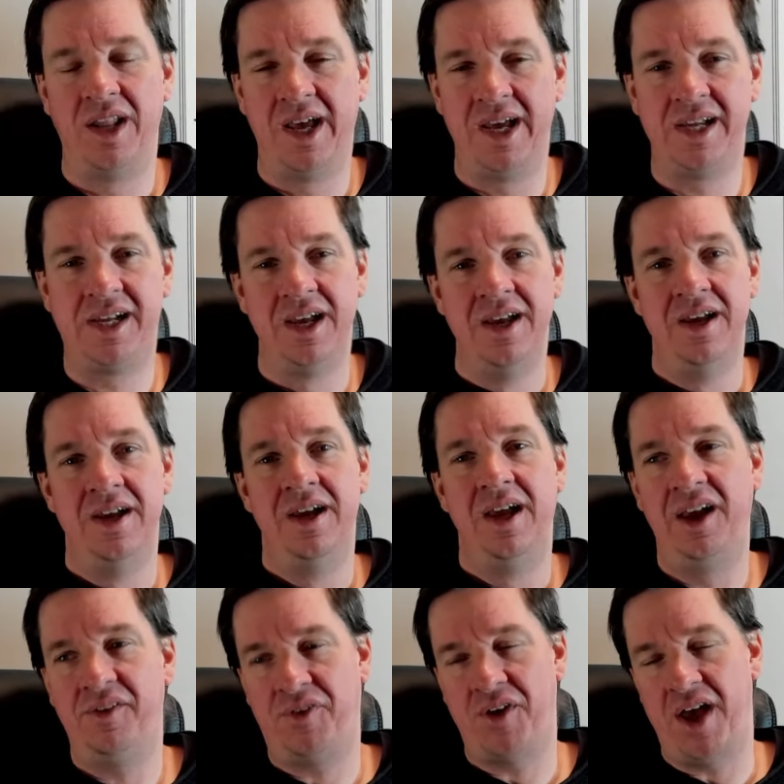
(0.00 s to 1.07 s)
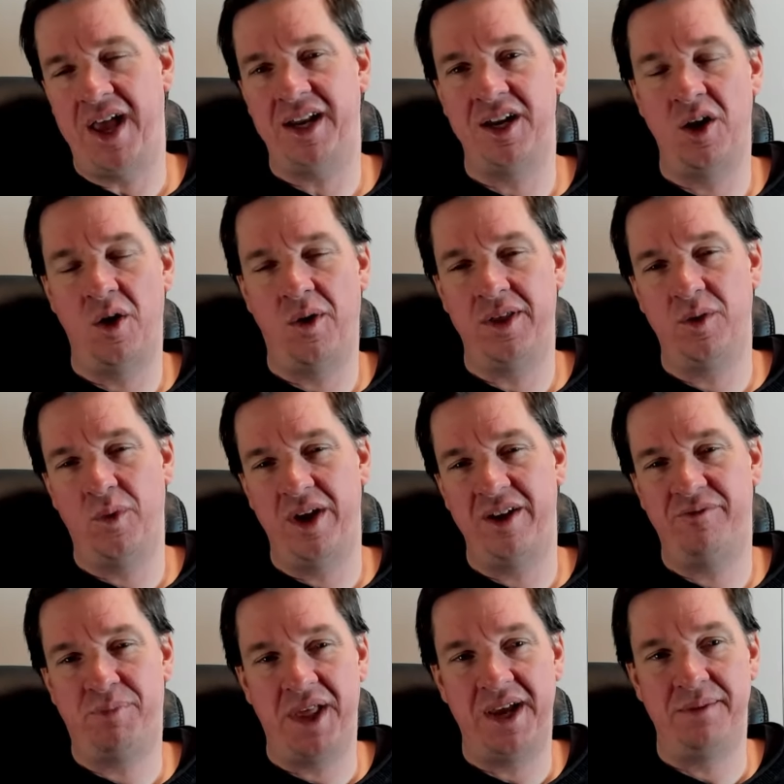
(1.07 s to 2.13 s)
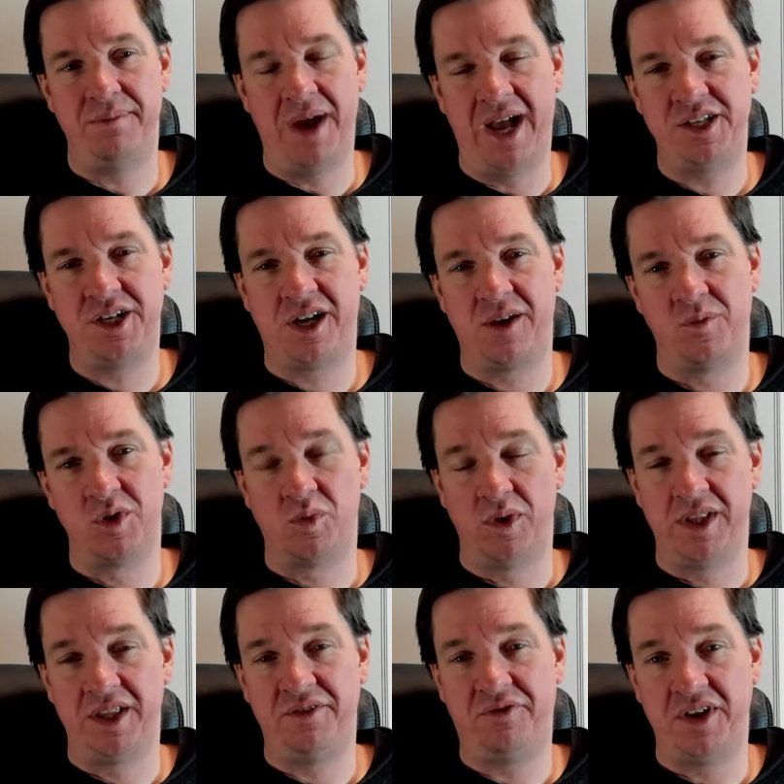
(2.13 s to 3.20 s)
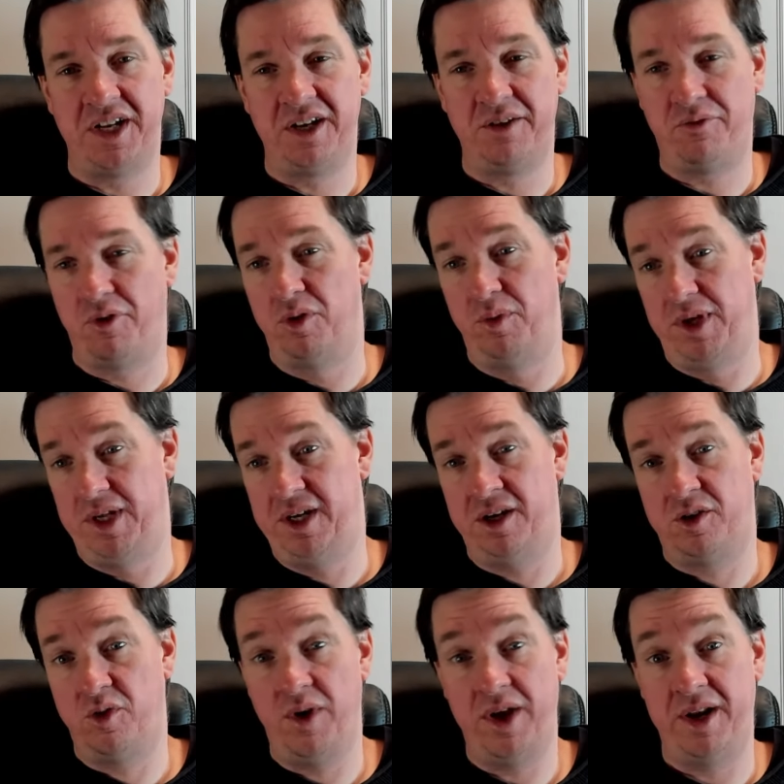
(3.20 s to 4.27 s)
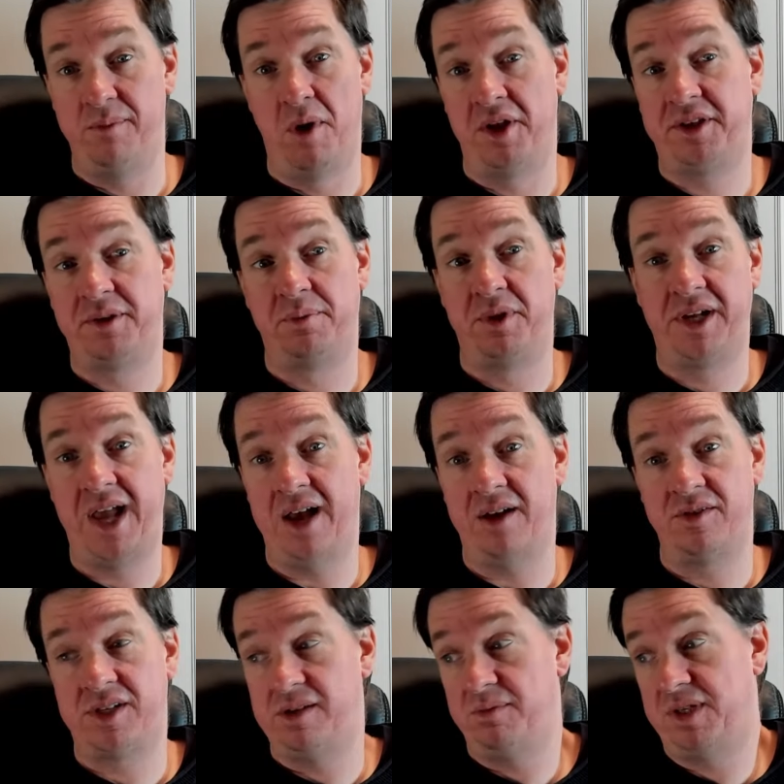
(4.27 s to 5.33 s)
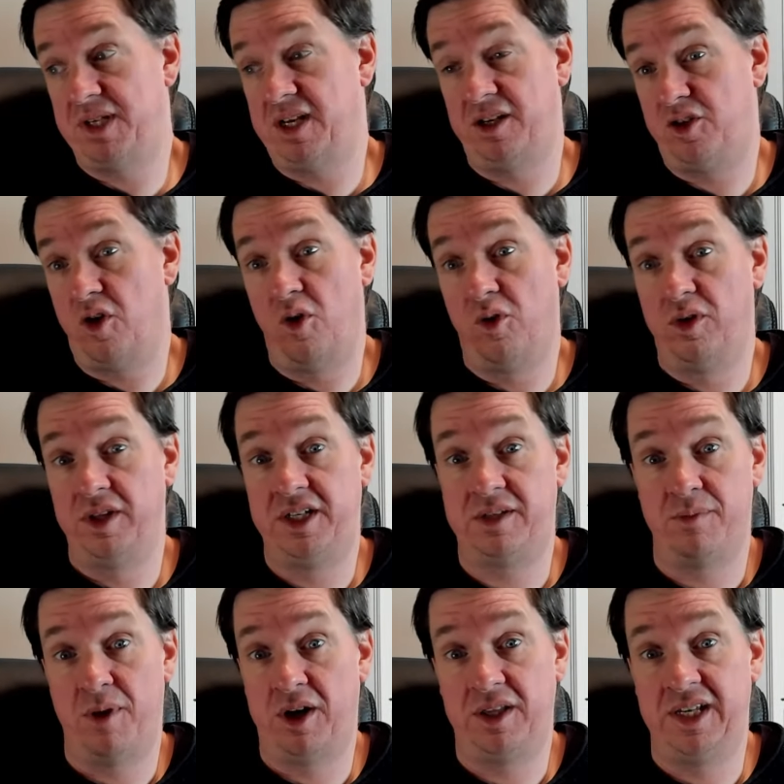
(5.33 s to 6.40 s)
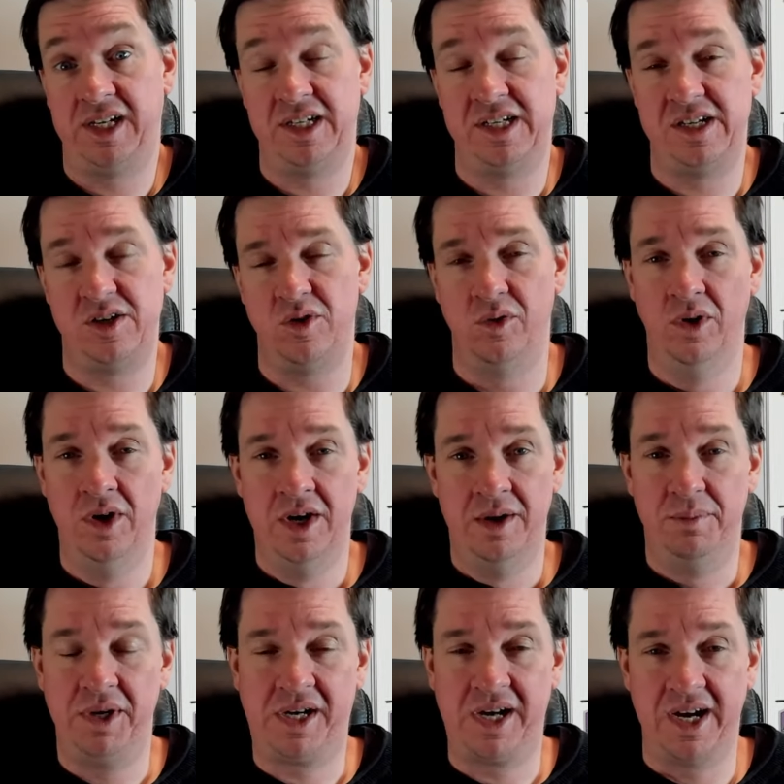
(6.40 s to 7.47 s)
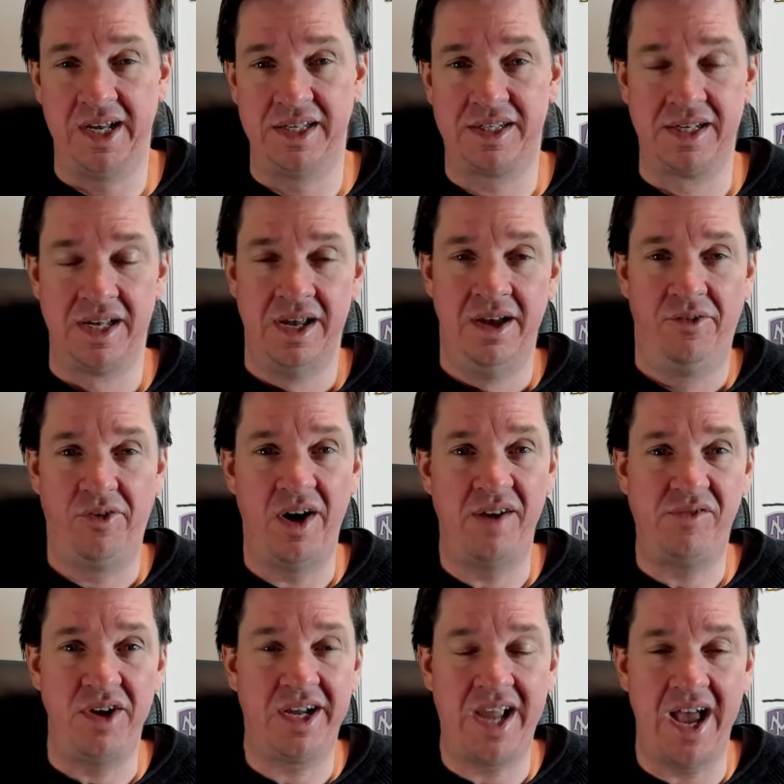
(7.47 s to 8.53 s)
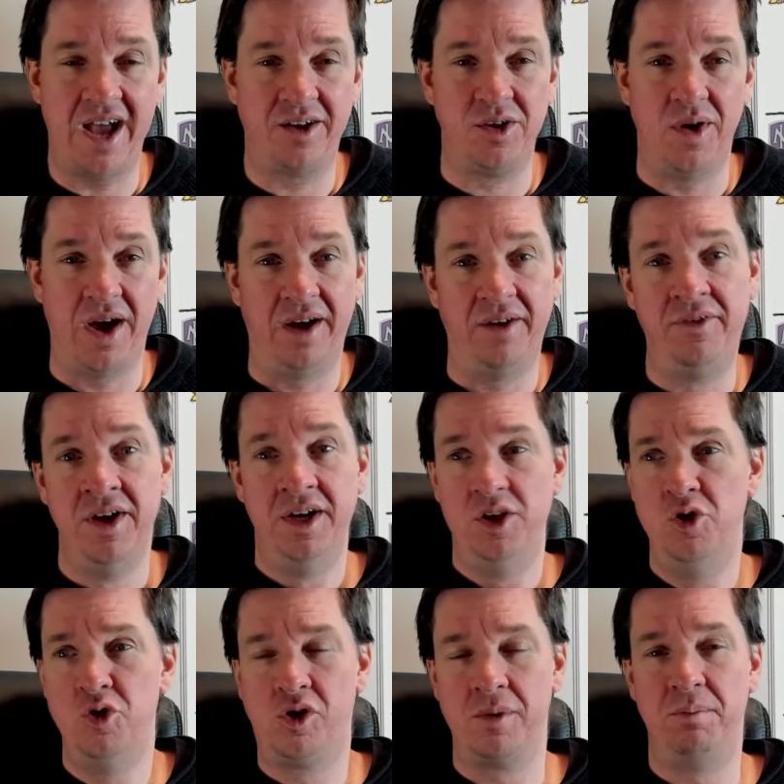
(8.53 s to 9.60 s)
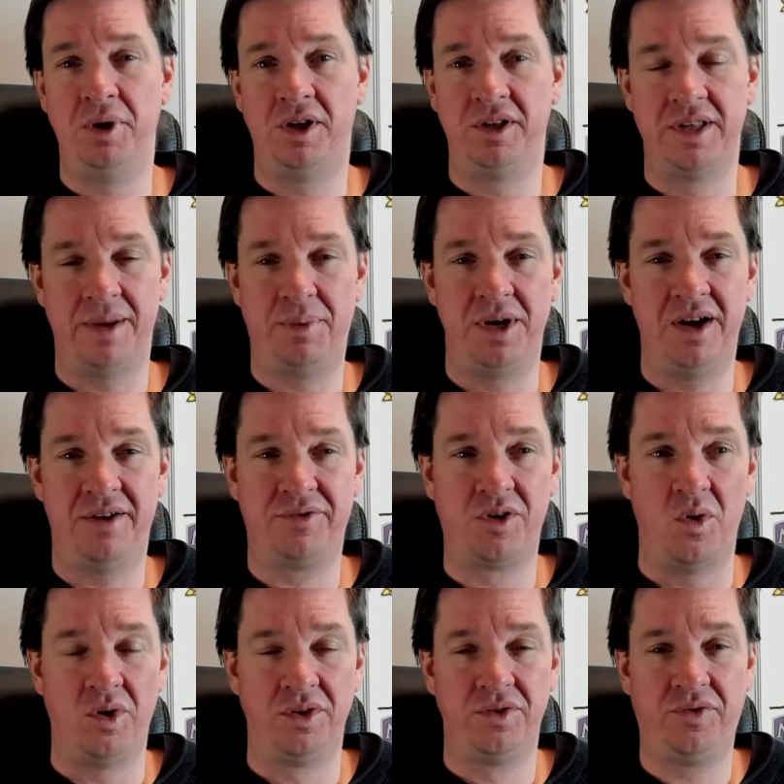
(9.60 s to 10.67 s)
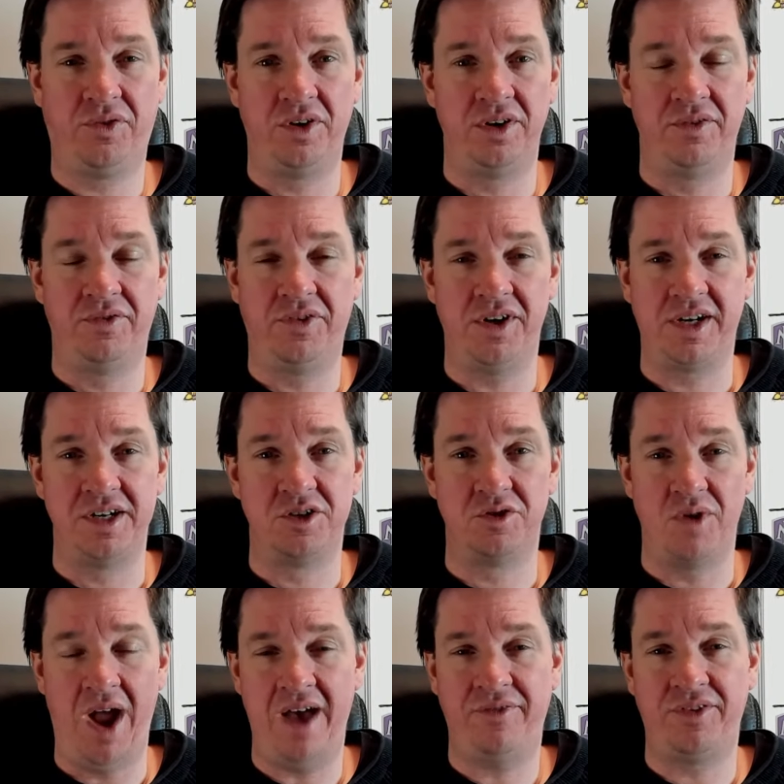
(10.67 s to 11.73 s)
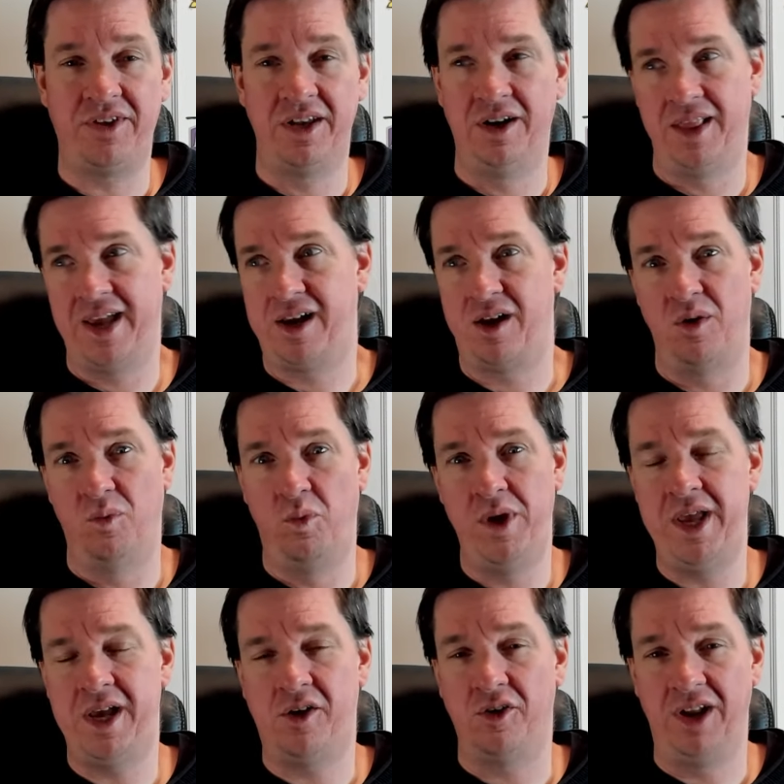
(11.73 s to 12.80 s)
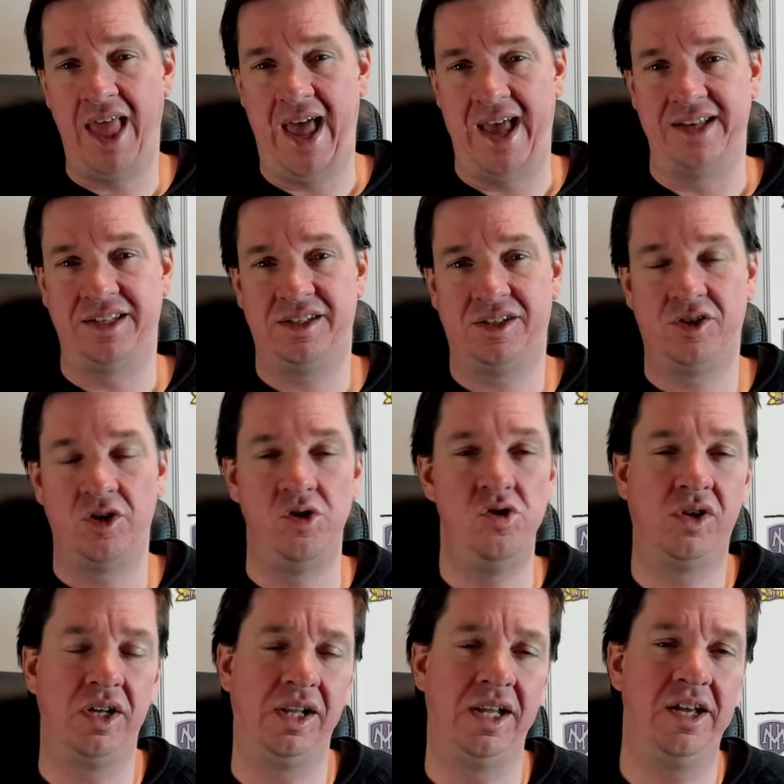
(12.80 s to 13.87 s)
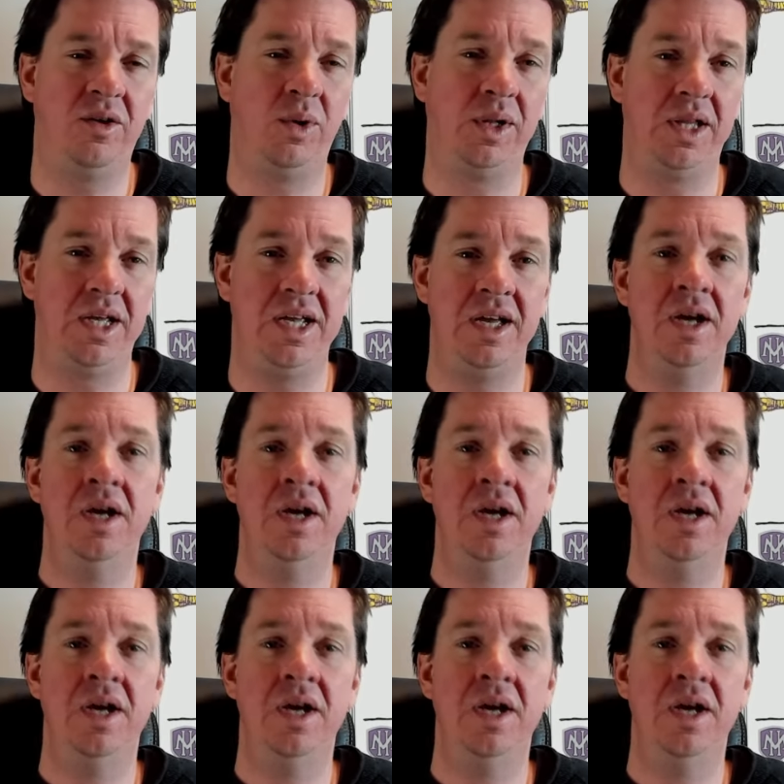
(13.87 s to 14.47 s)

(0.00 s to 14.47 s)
Like, if I had no other way of playing Magic and was really fiending for arena, creating multiple accounts seems like a totally smart thing to do. Because for every account you have, you can build up enough gold for a fucking draft in like a week or less. So you can literally,